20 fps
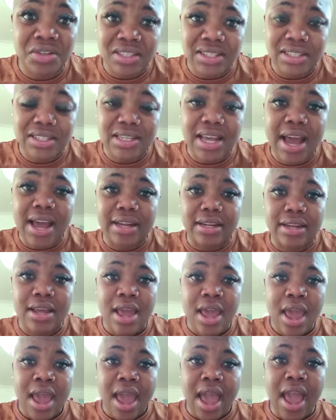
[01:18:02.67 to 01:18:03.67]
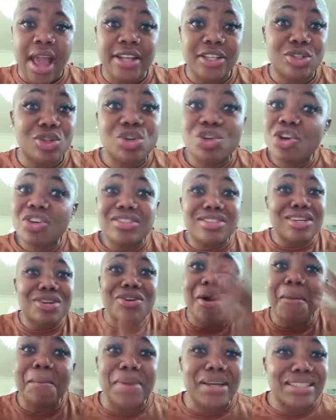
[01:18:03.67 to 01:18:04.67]
understand? And so you still
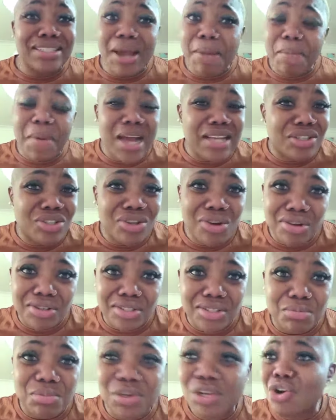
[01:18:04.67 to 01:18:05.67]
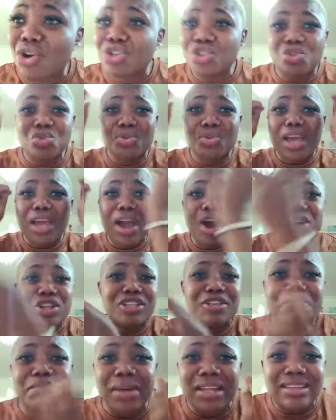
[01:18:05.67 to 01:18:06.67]
come better pass us because you get all
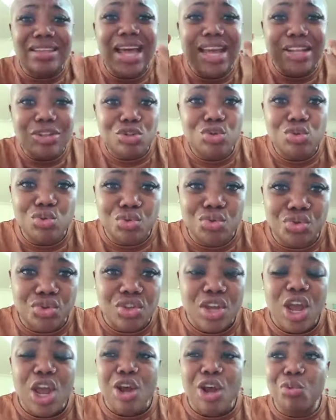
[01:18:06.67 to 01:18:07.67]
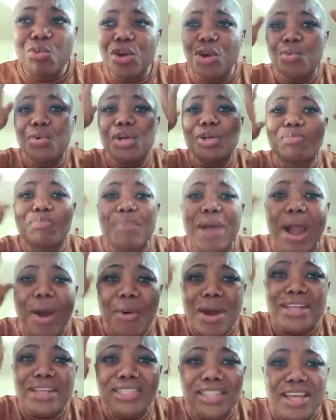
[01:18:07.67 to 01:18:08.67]
the better tools. We by
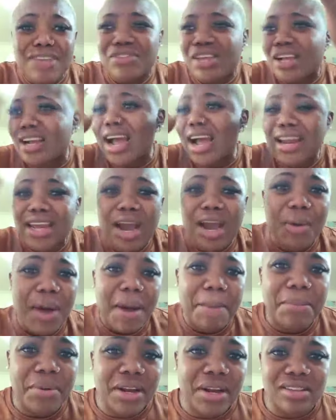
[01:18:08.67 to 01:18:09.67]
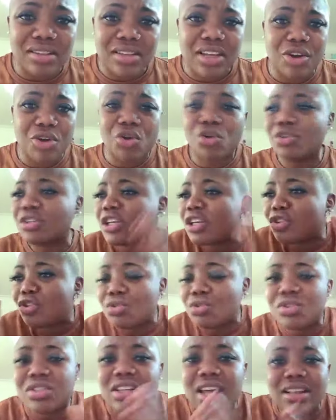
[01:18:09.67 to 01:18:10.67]
ourselves, they carry our brain, they go, they
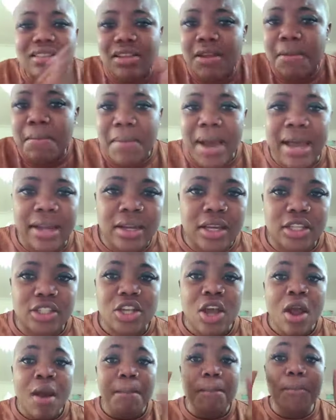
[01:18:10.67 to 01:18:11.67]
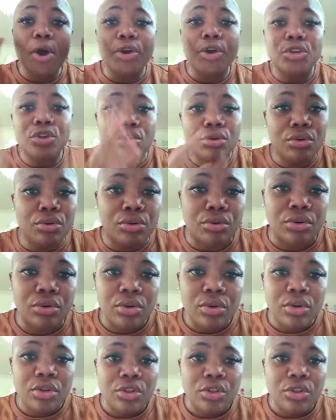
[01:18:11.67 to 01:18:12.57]
use and they manage. But you,